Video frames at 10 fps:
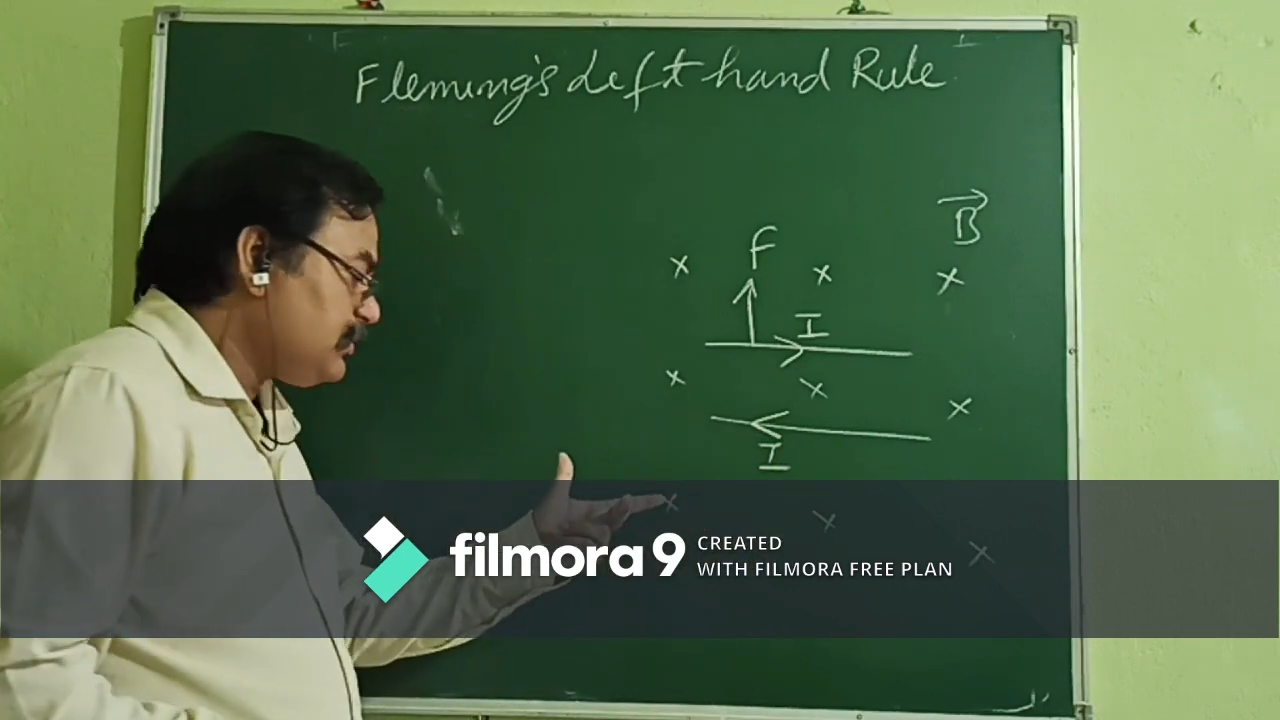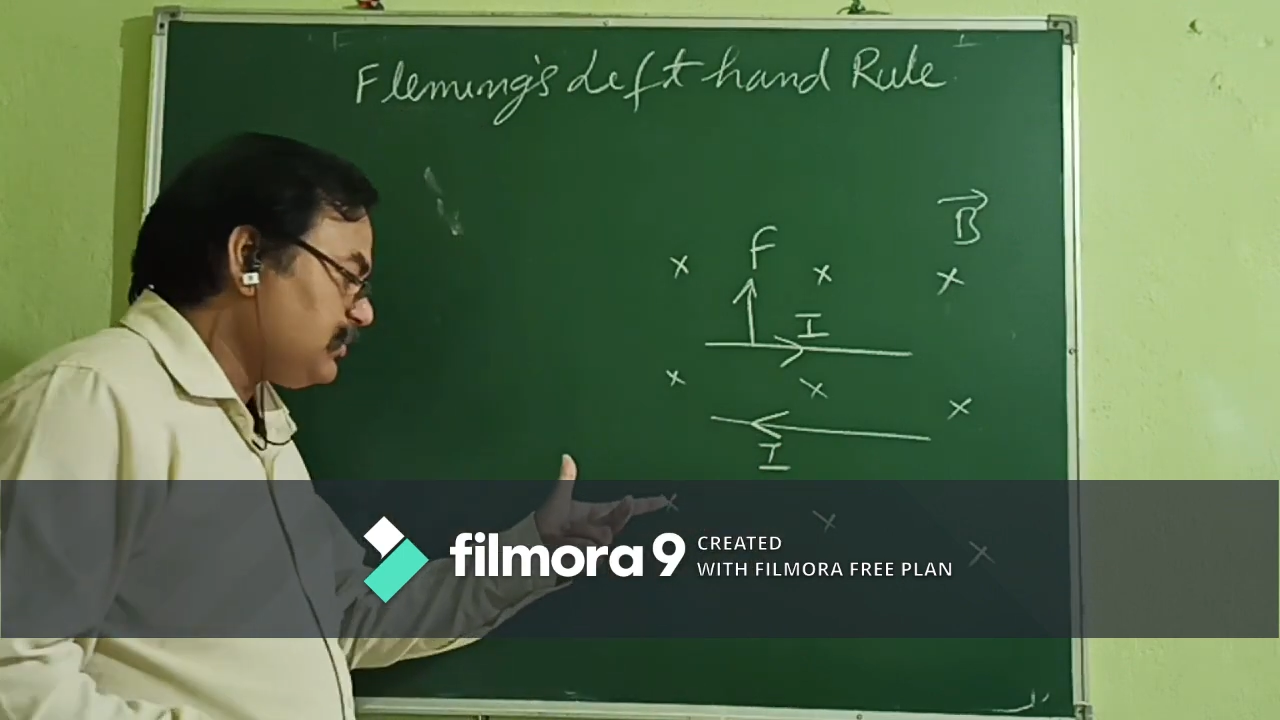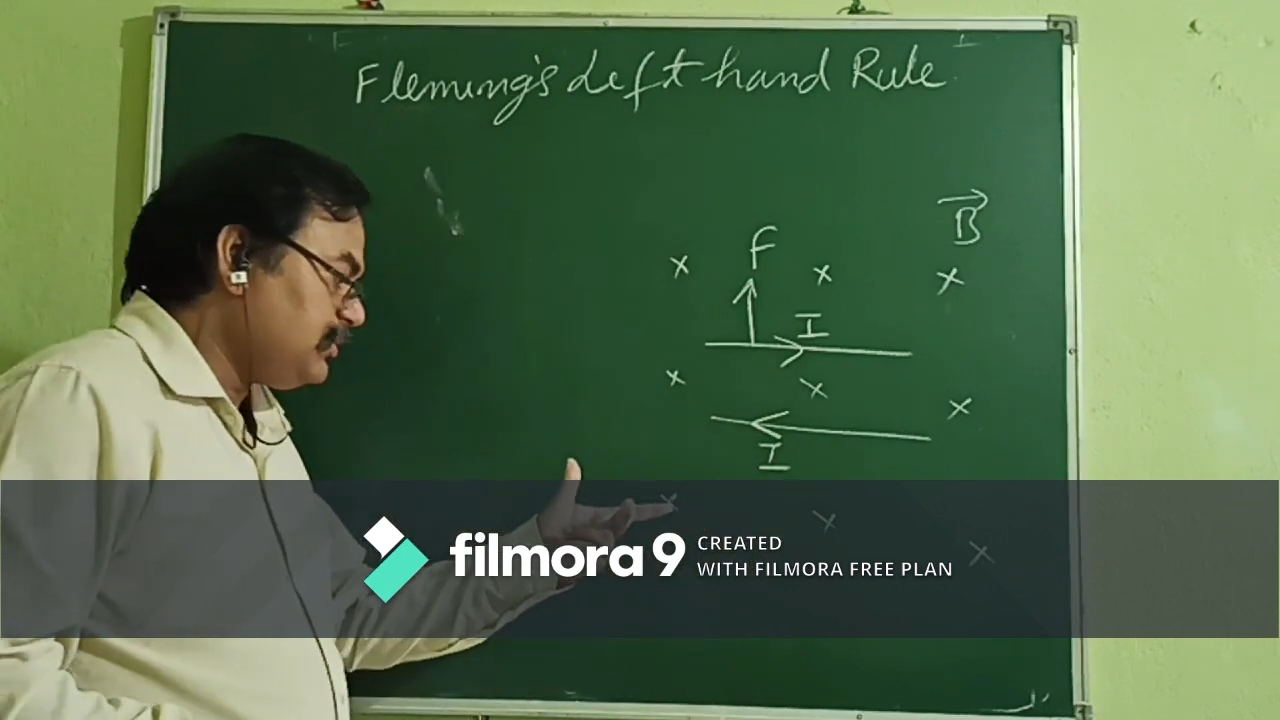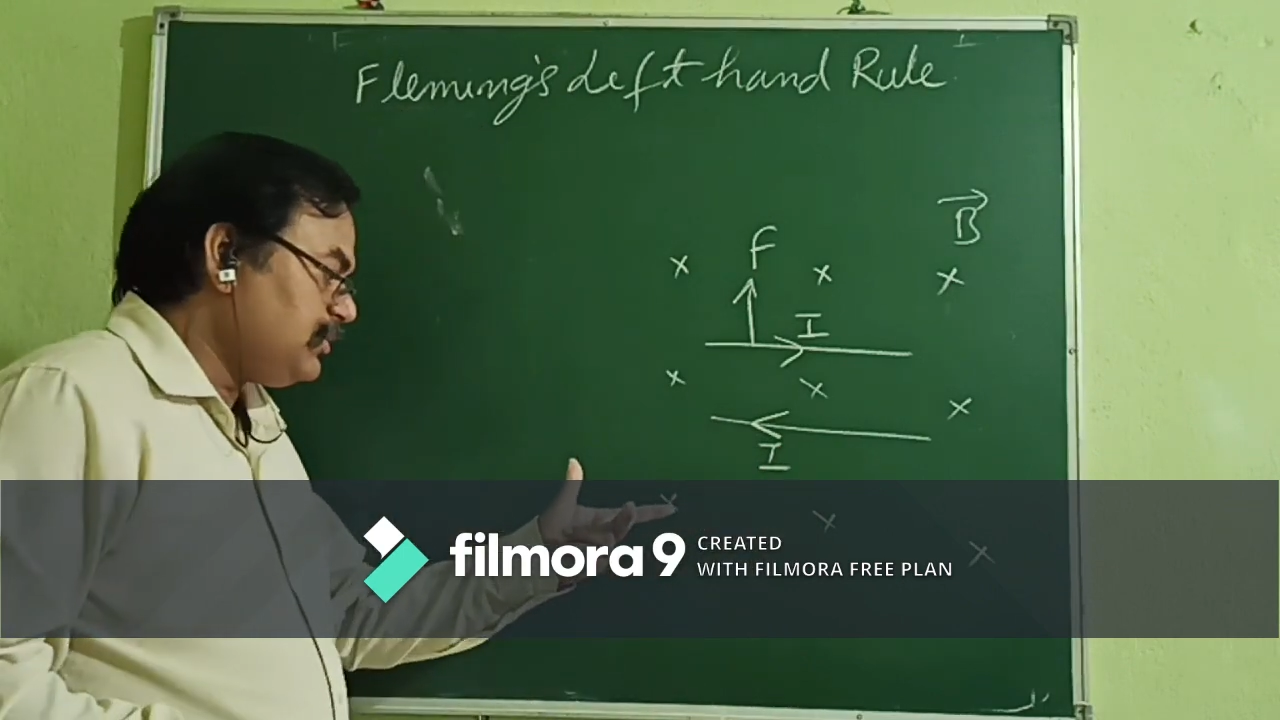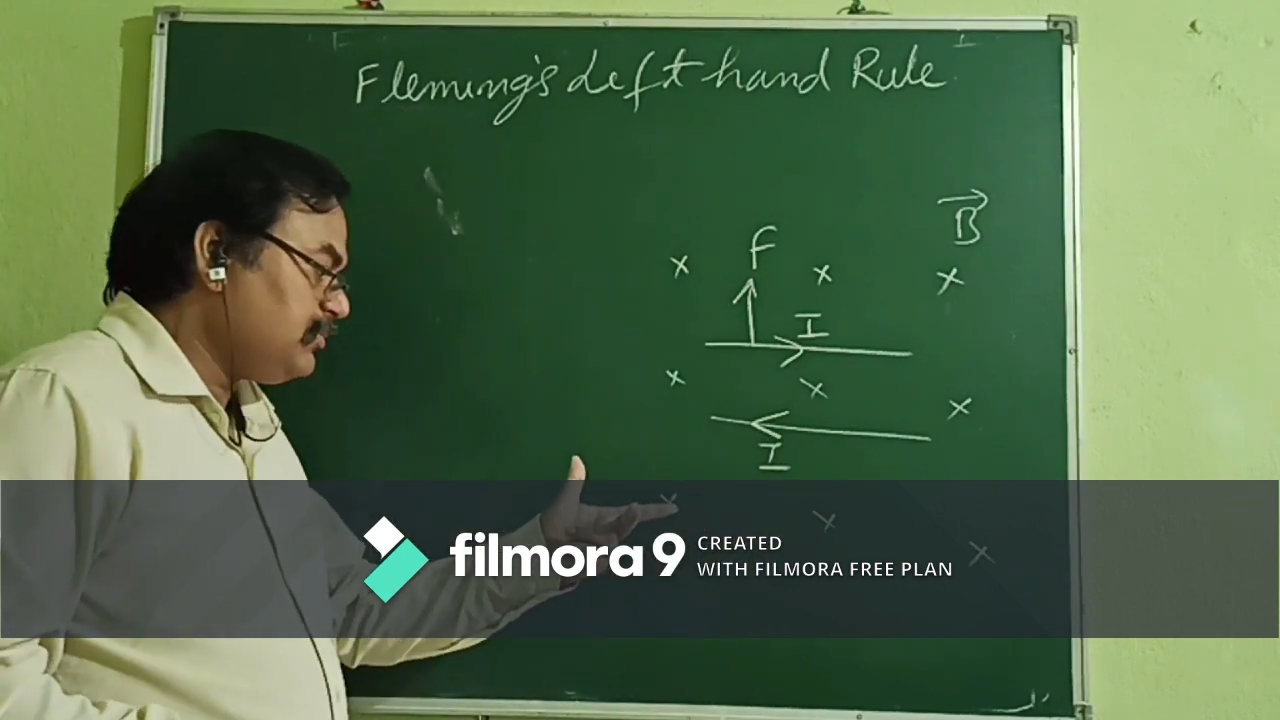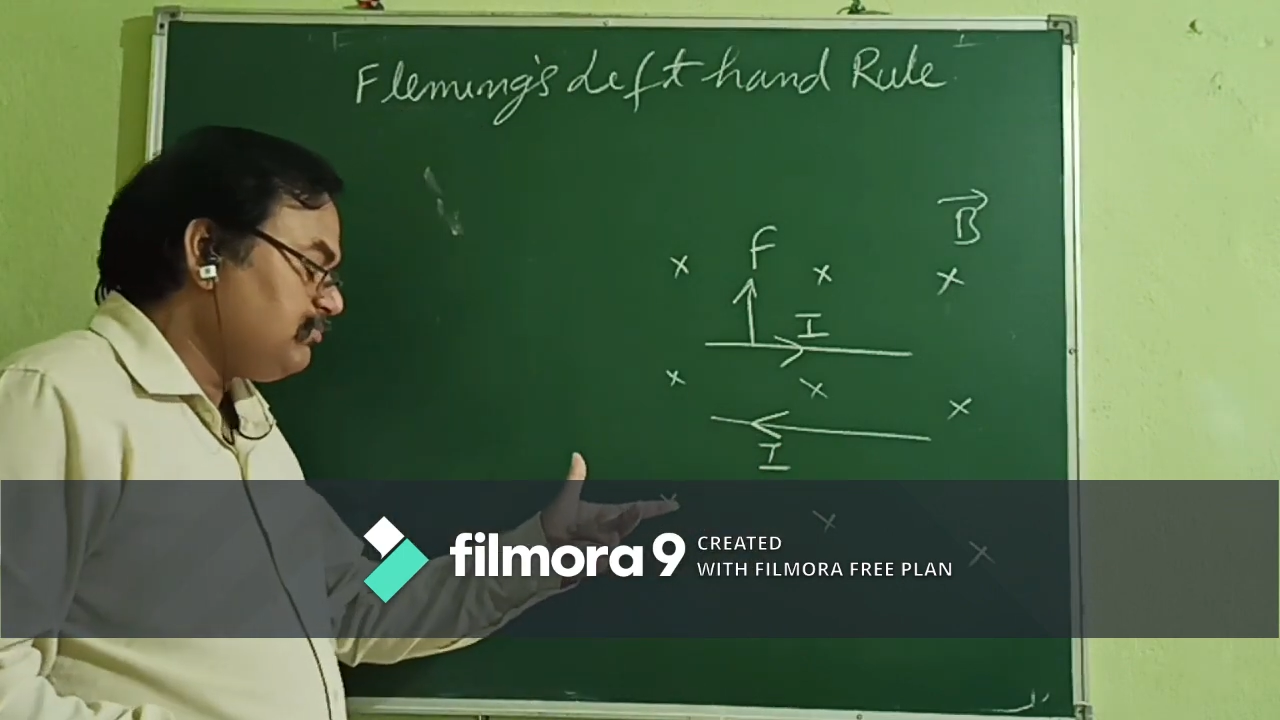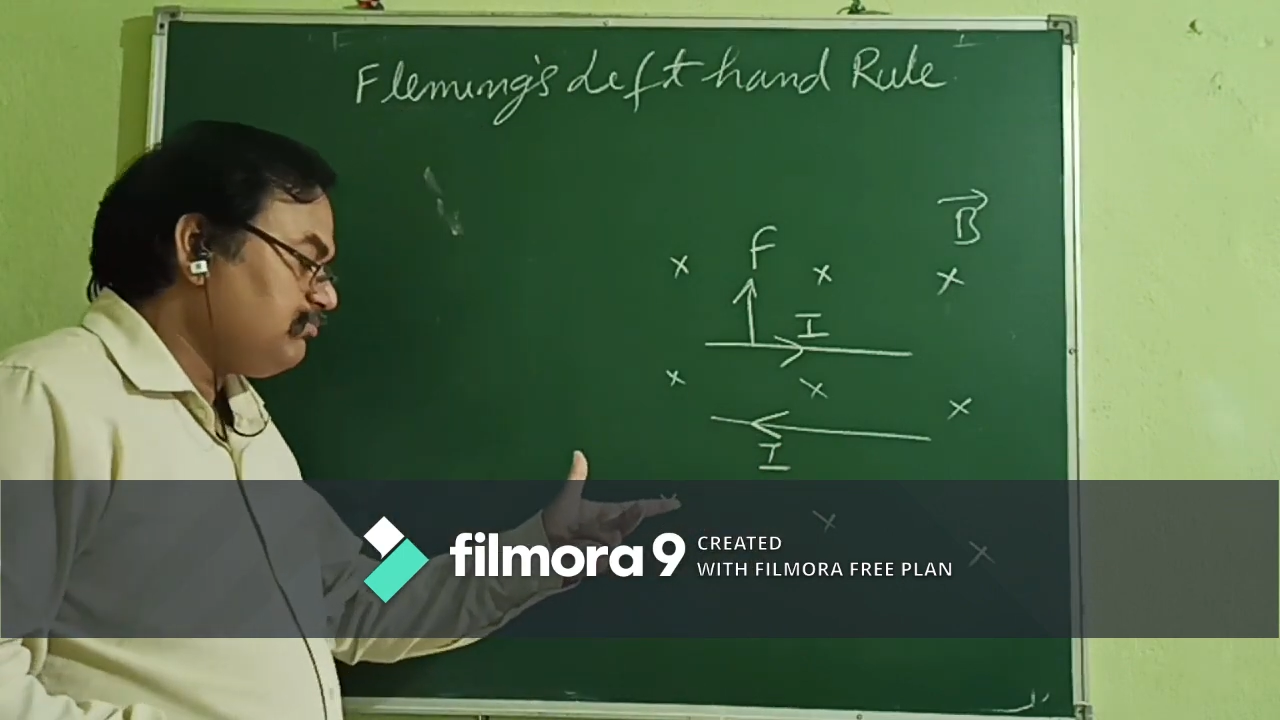So